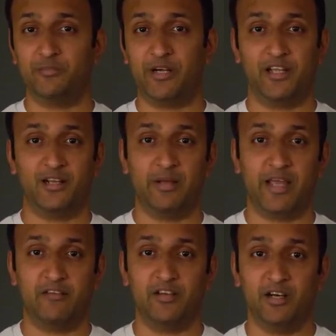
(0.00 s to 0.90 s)
in material
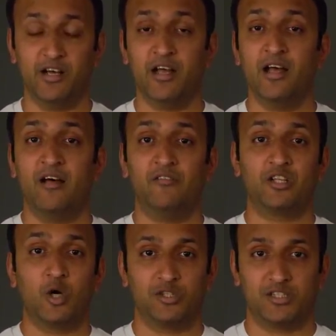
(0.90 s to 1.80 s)
behavior with
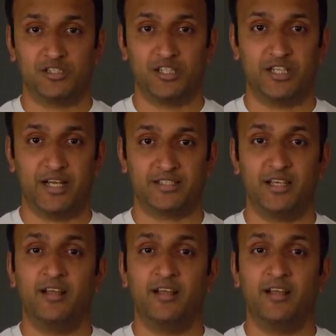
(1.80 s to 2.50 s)
courses such as